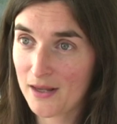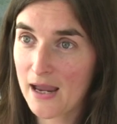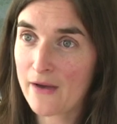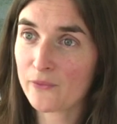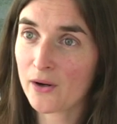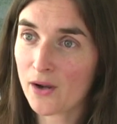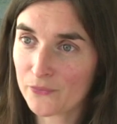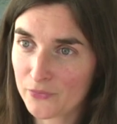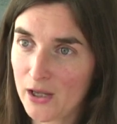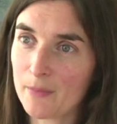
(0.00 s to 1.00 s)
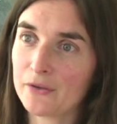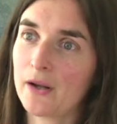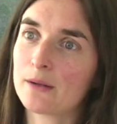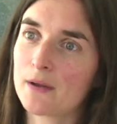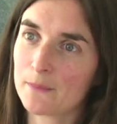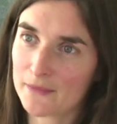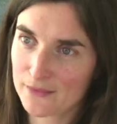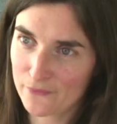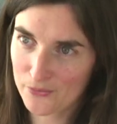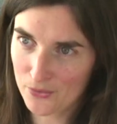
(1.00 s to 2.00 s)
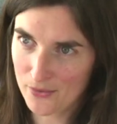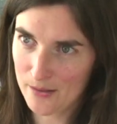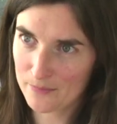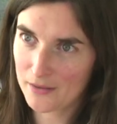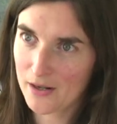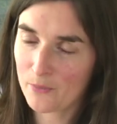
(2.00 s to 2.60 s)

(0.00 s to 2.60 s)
After I called for help, I tried to make myself throw up.